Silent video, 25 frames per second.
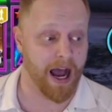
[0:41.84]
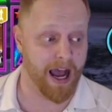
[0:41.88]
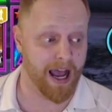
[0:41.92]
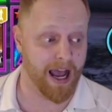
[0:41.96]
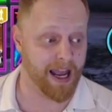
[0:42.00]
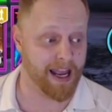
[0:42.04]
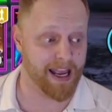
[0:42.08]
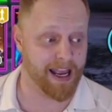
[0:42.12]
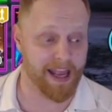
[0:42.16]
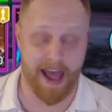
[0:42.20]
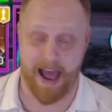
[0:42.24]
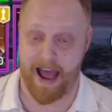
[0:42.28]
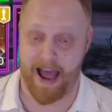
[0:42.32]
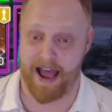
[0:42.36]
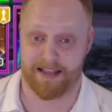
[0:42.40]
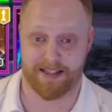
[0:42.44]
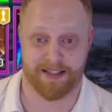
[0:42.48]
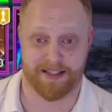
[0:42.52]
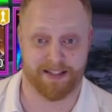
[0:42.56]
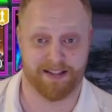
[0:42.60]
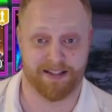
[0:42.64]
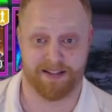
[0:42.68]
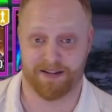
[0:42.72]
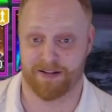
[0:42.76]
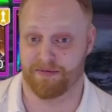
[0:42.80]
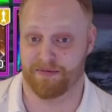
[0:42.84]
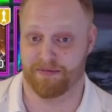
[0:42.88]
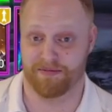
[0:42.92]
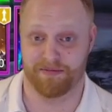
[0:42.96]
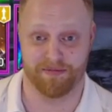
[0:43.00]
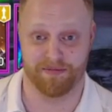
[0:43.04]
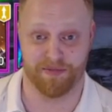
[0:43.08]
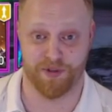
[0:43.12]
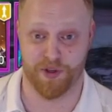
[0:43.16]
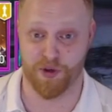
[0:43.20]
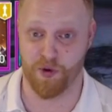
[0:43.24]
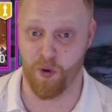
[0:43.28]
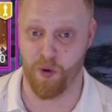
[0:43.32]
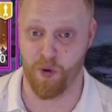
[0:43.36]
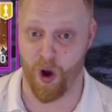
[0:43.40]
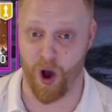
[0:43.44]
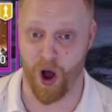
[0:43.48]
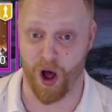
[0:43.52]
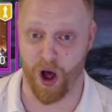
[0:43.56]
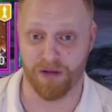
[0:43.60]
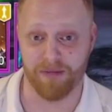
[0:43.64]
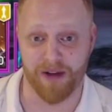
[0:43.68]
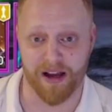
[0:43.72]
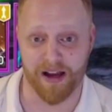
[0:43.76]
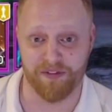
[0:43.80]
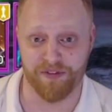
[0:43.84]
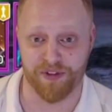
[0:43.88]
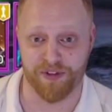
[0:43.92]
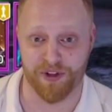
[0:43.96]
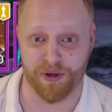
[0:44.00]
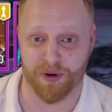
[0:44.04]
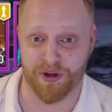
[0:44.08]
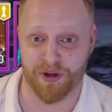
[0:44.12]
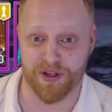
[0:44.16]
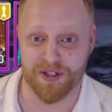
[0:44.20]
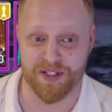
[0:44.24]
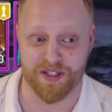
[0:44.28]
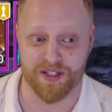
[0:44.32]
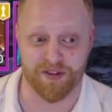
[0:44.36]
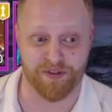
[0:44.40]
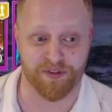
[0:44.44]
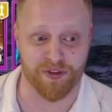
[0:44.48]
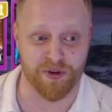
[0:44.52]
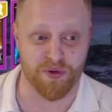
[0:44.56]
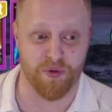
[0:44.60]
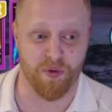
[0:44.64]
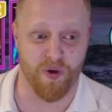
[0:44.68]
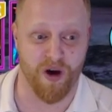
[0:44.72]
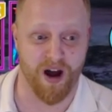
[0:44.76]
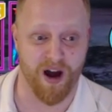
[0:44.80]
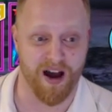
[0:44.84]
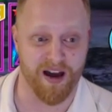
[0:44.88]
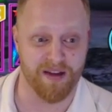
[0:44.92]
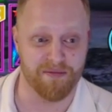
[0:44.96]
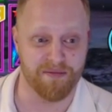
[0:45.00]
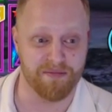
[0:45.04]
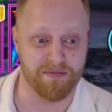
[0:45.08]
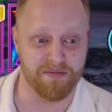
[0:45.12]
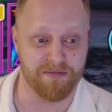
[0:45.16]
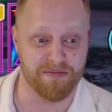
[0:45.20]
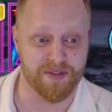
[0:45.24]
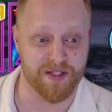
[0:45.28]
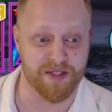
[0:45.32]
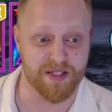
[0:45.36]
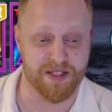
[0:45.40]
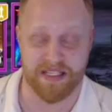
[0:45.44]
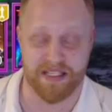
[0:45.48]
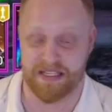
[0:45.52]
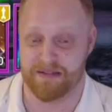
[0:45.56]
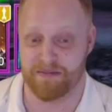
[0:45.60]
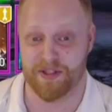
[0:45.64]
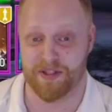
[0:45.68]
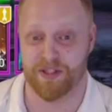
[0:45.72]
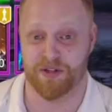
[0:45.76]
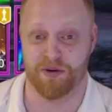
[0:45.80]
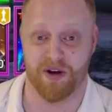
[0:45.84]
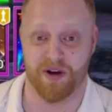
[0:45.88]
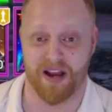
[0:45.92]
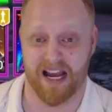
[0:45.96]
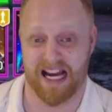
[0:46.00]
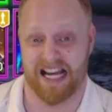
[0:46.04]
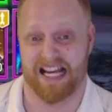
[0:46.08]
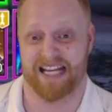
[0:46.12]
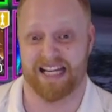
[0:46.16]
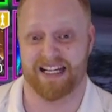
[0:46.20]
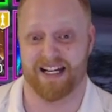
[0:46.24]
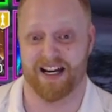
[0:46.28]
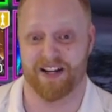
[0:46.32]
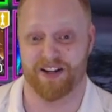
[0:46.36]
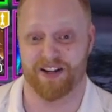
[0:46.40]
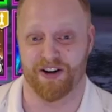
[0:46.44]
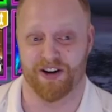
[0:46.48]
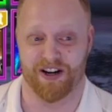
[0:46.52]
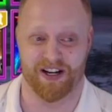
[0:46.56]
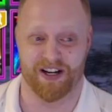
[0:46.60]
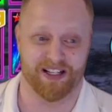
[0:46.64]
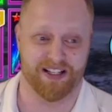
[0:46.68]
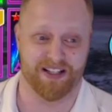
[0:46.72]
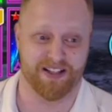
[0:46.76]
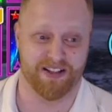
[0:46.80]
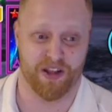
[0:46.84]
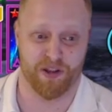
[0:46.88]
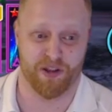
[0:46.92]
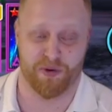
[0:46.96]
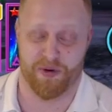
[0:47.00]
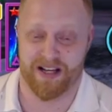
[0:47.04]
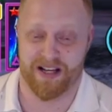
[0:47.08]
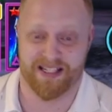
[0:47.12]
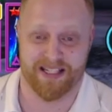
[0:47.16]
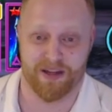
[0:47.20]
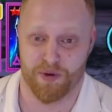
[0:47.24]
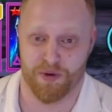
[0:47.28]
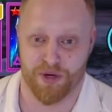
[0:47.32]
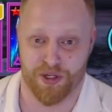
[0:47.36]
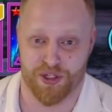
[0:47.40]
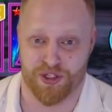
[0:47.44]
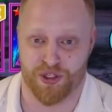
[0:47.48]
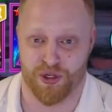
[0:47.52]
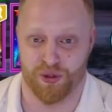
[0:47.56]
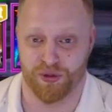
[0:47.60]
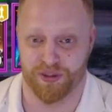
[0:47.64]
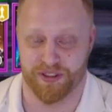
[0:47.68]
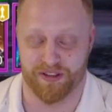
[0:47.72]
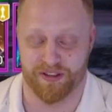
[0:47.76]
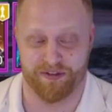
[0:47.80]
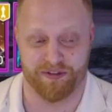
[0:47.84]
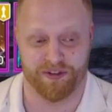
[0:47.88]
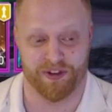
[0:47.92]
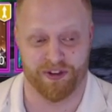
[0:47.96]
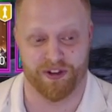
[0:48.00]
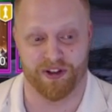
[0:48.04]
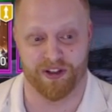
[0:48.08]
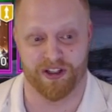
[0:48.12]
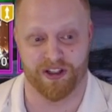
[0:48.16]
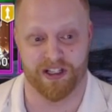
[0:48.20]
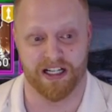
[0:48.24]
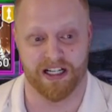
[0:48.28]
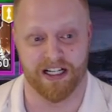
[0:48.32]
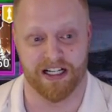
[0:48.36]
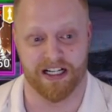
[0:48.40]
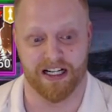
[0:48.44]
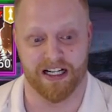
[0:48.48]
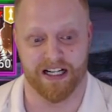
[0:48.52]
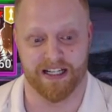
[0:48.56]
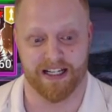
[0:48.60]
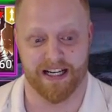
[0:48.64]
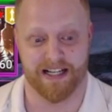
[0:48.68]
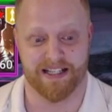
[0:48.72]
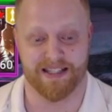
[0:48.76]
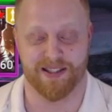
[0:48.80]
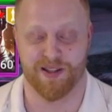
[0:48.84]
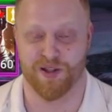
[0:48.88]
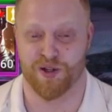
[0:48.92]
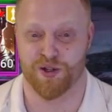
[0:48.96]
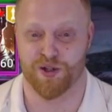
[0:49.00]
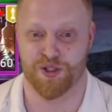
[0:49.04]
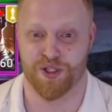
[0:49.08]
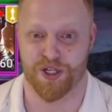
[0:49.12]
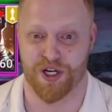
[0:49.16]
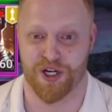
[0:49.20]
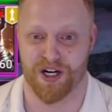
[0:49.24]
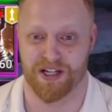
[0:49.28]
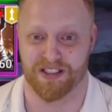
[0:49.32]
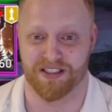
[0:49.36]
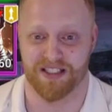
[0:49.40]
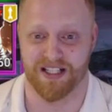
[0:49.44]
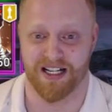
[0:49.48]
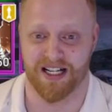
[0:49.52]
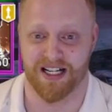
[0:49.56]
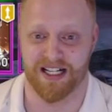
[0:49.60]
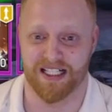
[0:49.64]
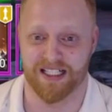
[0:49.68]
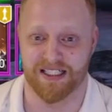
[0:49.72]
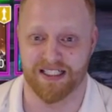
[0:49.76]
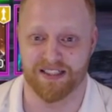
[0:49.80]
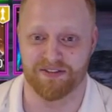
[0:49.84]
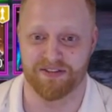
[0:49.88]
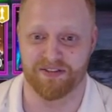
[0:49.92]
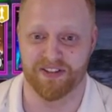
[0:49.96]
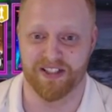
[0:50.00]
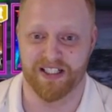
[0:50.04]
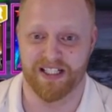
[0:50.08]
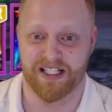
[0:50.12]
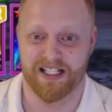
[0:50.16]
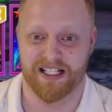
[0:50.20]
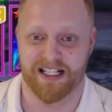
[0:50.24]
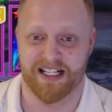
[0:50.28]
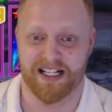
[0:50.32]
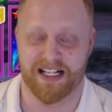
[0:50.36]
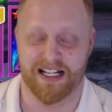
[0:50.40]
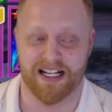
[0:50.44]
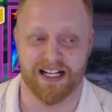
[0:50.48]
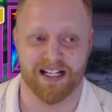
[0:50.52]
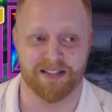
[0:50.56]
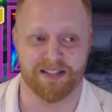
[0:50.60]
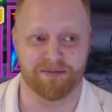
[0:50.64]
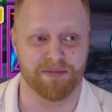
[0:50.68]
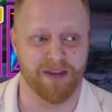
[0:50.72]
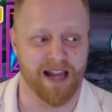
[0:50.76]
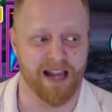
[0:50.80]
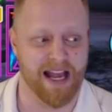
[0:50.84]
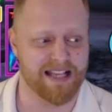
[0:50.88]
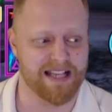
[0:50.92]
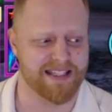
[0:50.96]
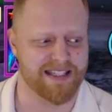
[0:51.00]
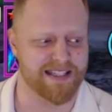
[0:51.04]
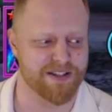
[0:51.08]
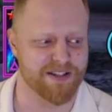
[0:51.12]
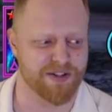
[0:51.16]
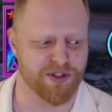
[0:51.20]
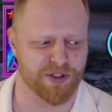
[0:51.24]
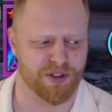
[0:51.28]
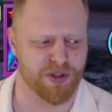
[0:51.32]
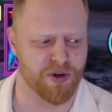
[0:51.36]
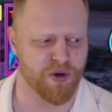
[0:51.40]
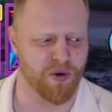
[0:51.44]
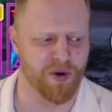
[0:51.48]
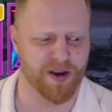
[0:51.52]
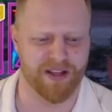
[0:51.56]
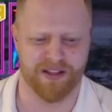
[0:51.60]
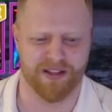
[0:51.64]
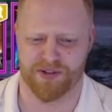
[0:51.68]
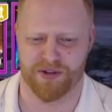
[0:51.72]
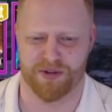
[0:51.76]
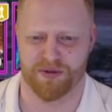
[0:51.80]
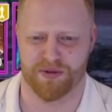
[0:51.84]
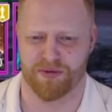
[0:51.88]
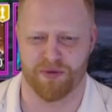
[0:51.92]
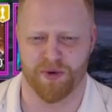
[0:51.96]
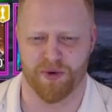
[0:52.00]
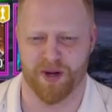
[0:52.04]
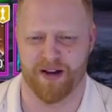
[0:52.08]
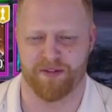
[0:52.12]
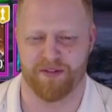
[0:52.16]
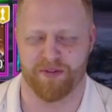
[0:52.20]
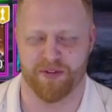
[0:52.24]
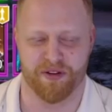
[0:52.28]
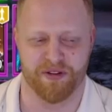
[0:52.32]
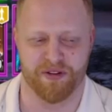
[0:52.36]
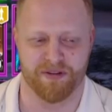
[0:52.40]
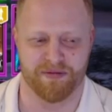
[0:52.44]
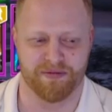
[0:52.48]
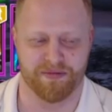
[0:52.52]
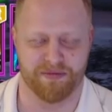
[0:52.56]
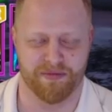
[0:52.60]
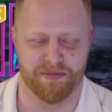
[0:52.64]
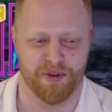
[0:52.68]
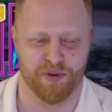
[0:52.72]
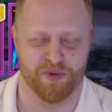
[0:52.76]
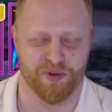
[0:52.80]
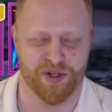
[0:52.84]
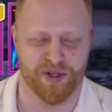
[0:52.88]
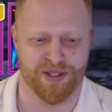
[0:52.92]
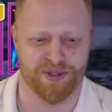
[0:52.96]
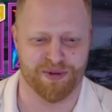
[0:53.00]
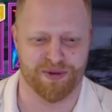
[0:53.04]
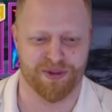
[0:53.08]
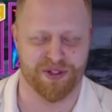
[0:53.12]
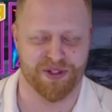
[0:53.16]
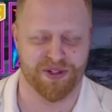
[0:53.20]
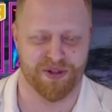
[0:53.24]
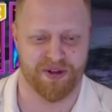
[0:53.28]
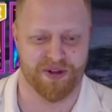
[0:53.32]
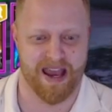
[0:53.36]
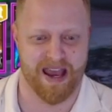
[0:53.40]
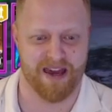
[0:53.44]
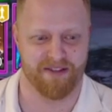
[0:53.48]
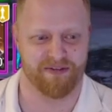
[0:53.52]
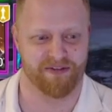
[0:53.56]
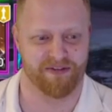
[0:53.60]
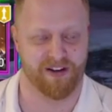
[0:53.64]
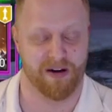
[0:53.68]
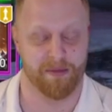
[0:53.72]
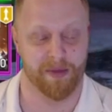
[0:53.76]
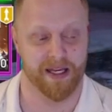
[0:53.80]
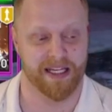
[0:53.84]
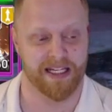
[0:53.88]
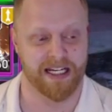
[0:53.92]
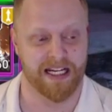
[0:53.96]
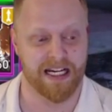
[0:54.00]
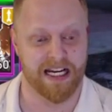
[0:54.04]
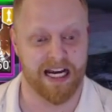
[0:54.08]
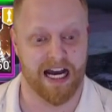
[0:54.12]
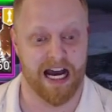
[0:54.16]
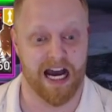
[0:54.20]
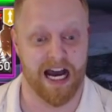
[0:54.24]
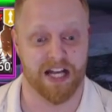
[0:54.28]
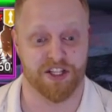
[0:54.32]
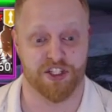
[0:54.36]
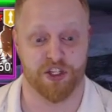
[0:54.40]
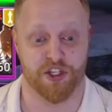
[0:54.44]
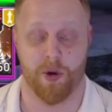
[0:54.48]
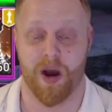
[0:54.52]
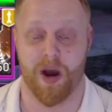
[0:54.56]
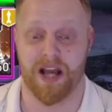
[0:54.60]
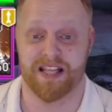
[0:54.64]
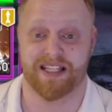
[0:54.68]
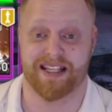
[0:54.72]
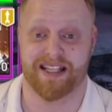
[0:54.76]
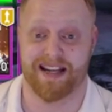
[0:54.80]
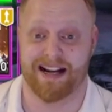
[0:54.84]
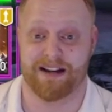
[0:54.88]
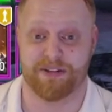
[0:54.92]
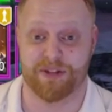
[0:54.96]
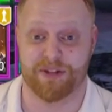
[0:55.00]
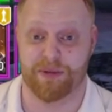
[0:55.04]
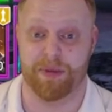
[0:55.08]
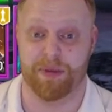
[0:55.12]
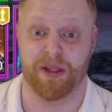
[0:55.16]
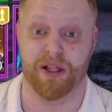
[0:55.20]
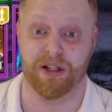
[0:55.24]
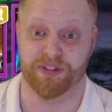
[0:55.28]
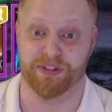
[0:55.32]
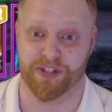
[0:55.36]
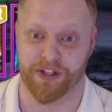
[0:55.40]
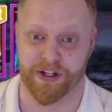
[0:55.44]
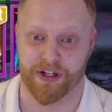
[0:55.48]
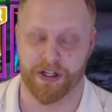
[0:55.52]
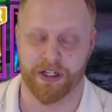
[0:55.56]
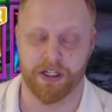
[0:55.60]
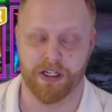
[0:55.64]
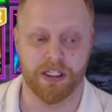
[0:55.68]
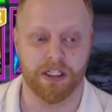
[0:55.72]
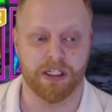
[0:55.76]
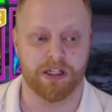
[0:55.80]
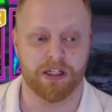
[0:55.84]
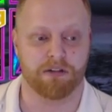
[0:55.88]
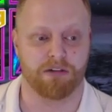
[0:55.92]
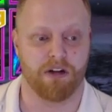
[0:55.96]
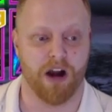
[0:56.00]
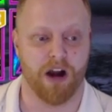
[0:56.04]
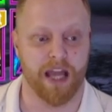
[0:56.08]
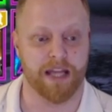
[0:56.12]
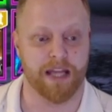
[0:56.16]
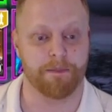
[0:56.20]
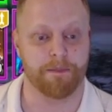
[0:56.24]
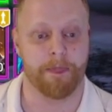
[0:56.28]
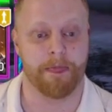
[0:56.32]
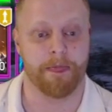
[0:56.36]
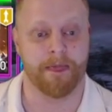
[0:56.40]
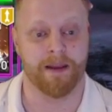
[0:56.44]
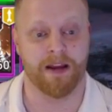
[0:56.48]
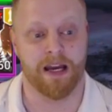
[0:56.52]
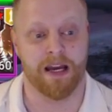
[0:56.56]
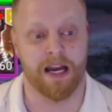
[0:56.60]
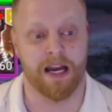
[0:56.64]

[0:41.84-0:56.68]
I asked you all, my viewers, if you want to see me do a guide on her, because otherwise I would have sold it for a nice little chunk of essence or coins or whatever the resource you get from it. So I set out to build her, right?